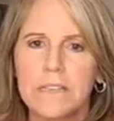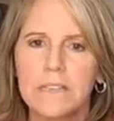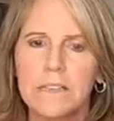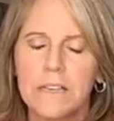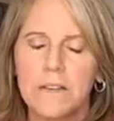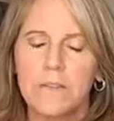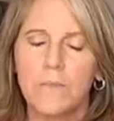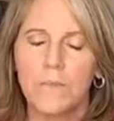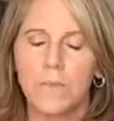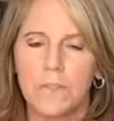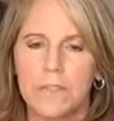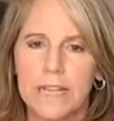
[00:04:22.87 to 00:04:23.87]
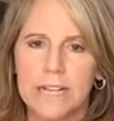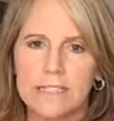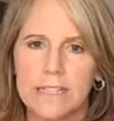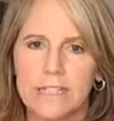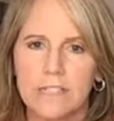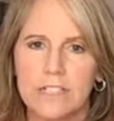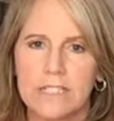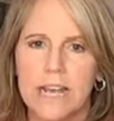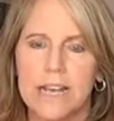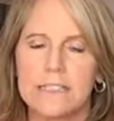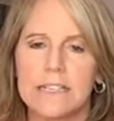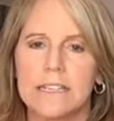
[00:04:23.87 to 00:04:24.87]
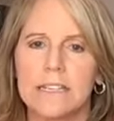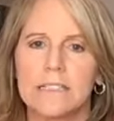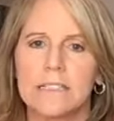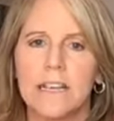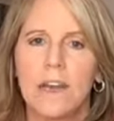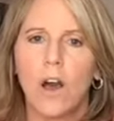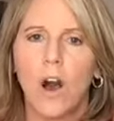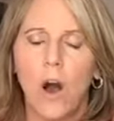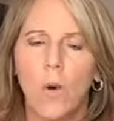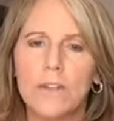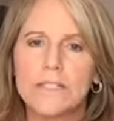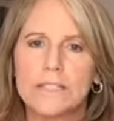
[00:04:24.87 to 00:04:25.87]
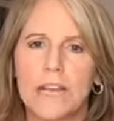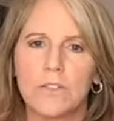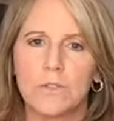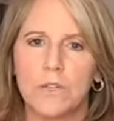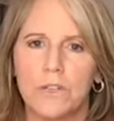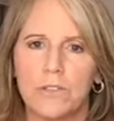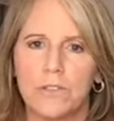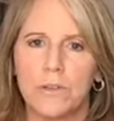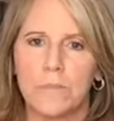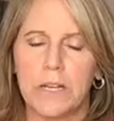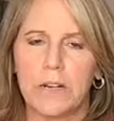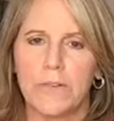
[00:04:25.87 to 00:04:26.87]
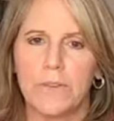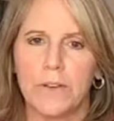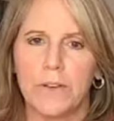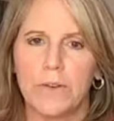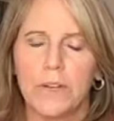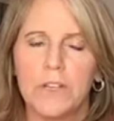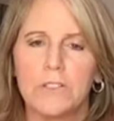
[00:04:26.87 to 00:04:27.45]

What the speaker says: The next thing she says is always schedule a Zoom interview.